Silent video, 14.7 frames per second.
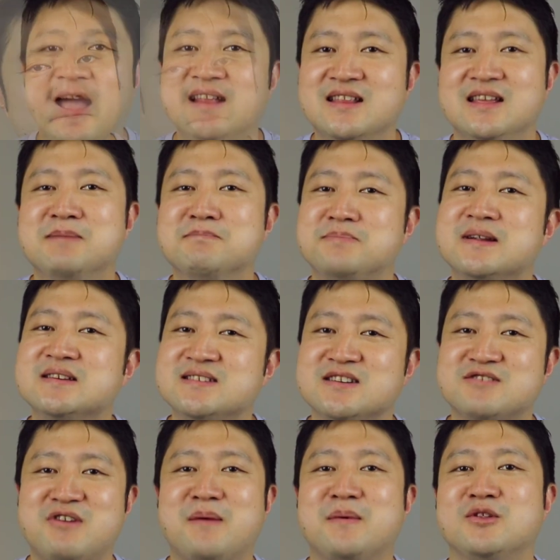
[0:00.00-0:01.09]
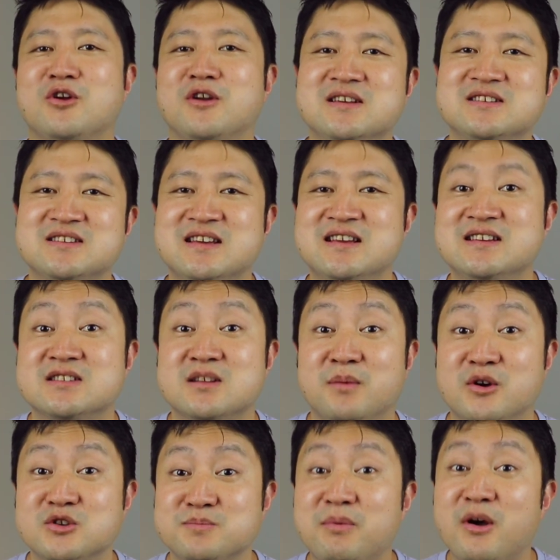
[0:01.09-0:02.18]
And implicit grammar knowledge is the
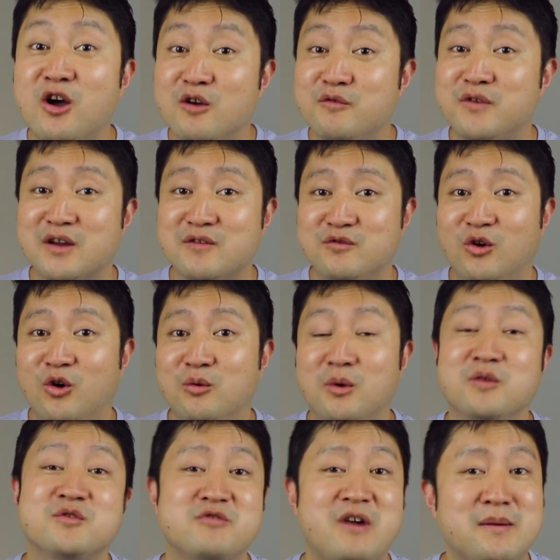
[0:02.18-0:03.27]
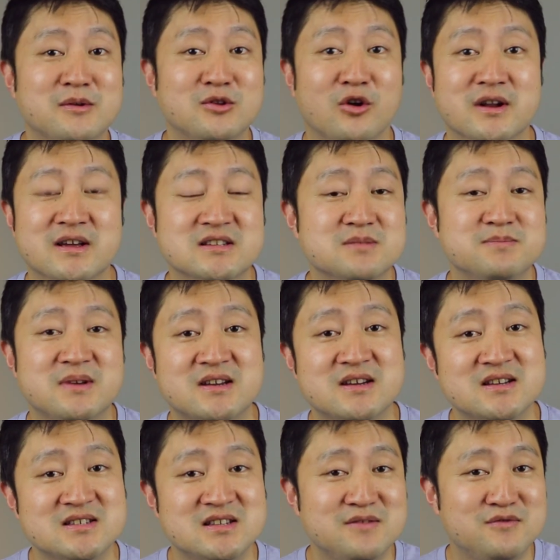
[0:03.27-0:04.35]
most perfect form of grammar knowledge
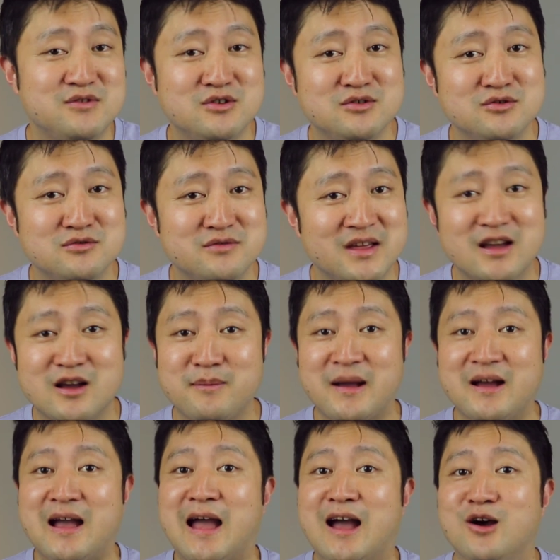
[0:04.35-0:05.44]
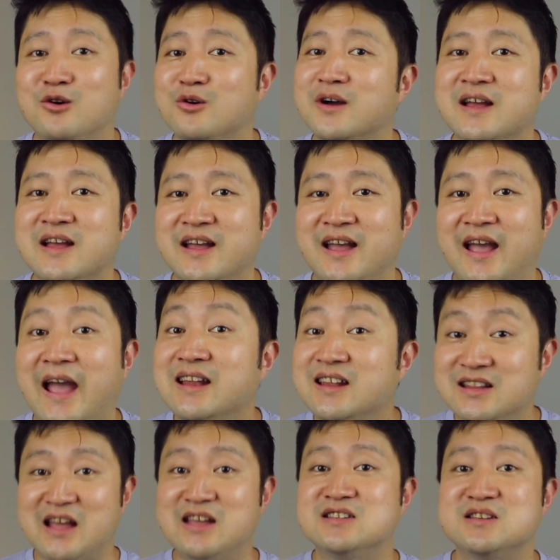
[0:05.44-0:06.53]
because if you think about how
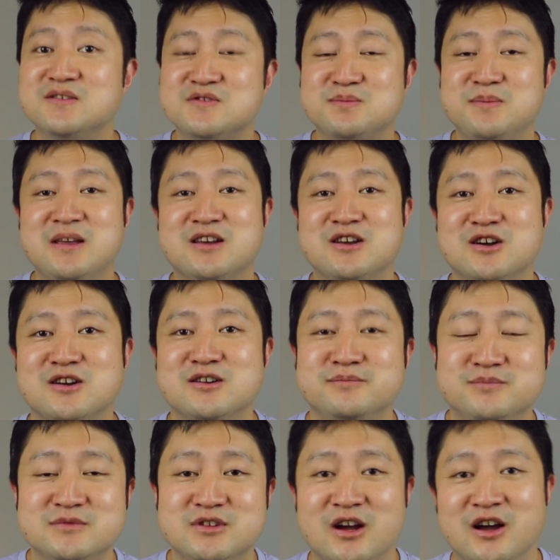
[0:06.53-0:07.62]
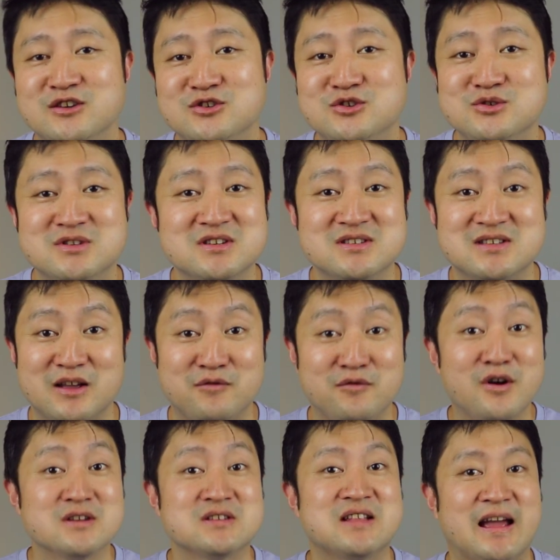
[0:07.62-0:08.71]
any native speaker uses their
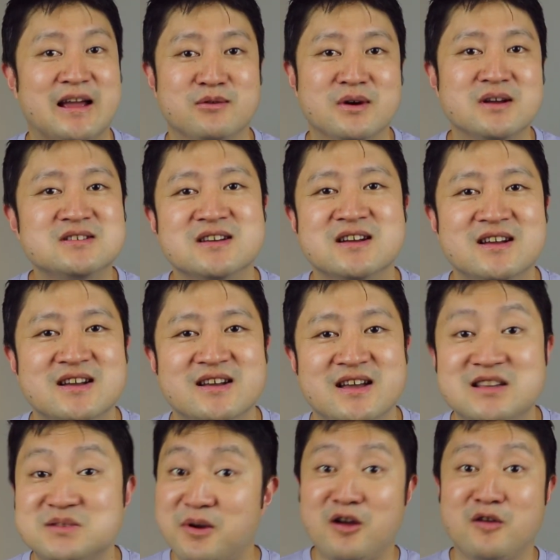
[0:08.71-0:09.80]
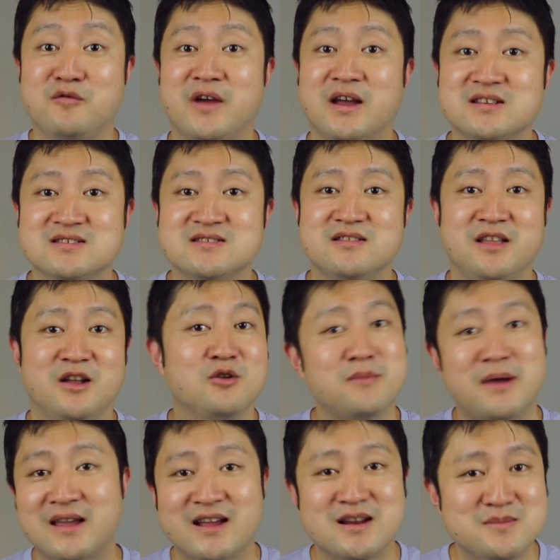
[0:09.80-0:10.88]
first language, it's perfect. They don't
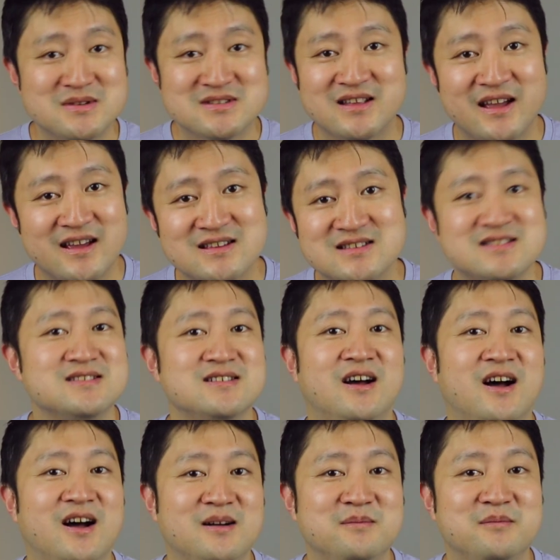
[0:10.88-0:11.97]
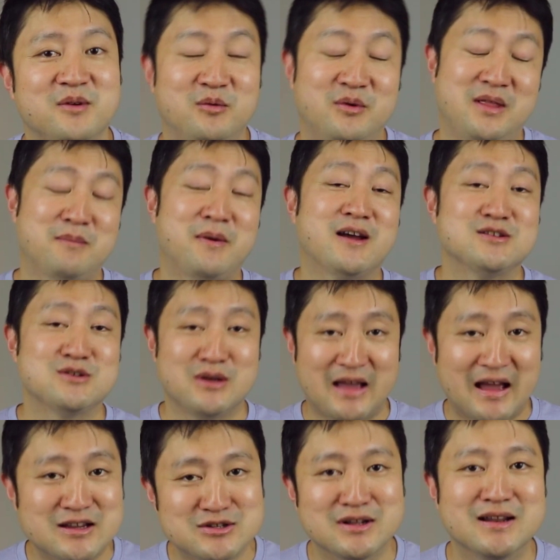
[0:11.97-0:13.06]
make any mistakes, or well, they might do
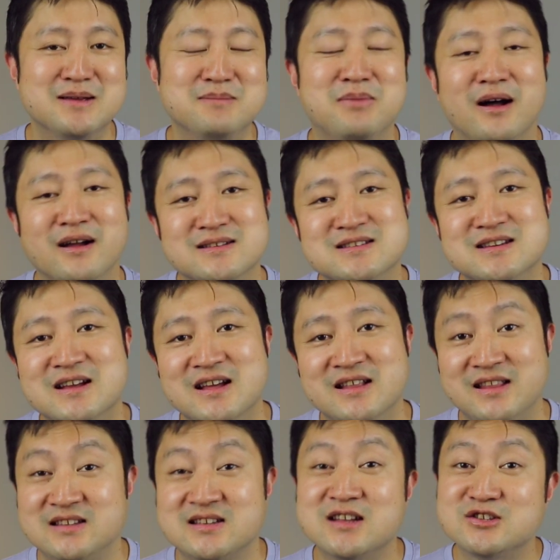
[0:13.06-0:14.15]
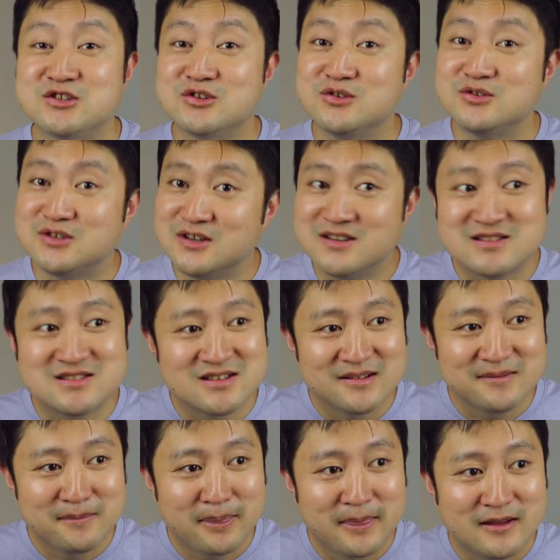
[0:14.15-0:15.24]
occasionally, but they tend to just
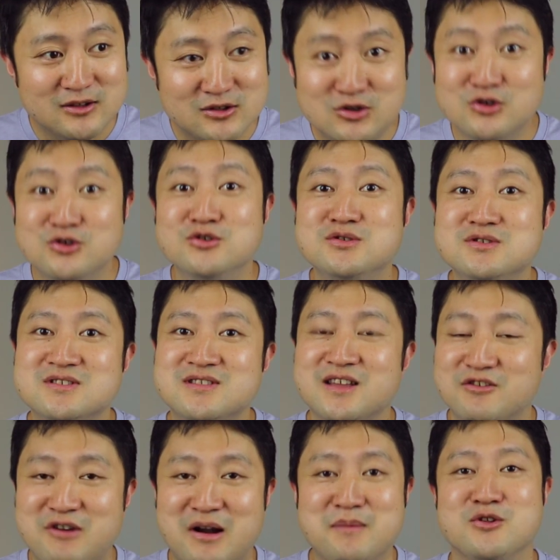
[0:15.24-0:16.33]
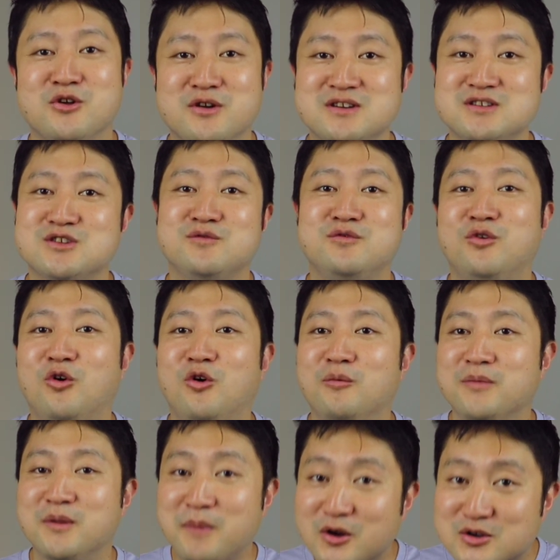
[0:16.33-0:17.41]
use the grammar knowledge to
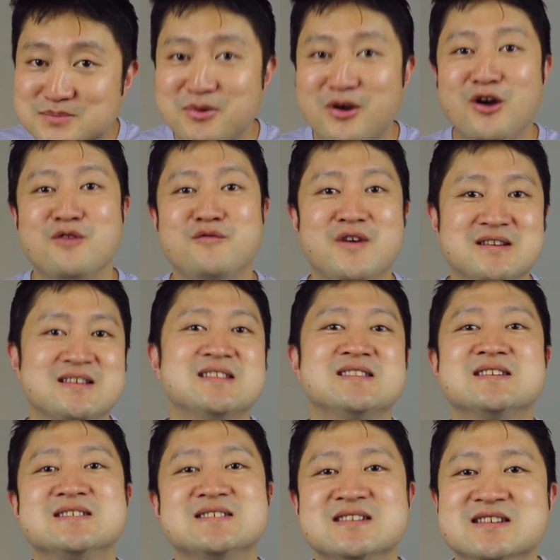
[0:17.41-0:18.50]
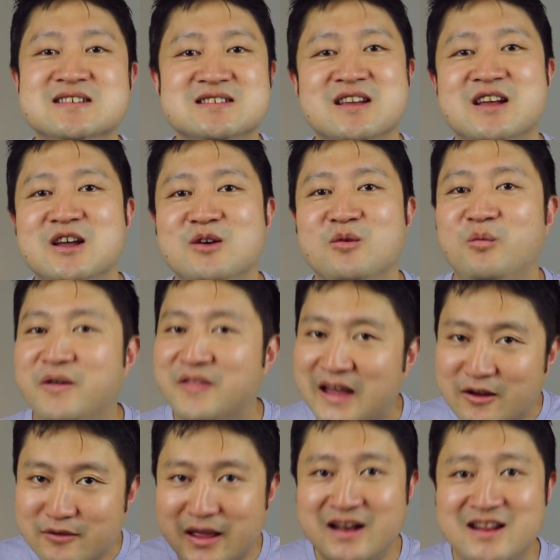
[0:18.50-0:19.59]
form the most perfect sentences
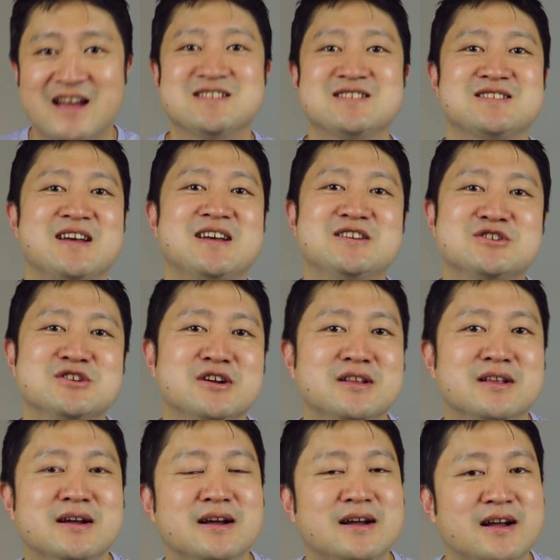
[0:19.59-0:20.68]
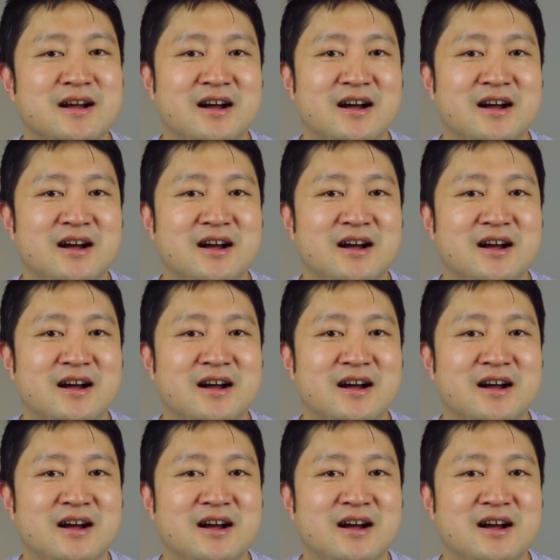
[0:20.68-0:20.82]
without any hesitation.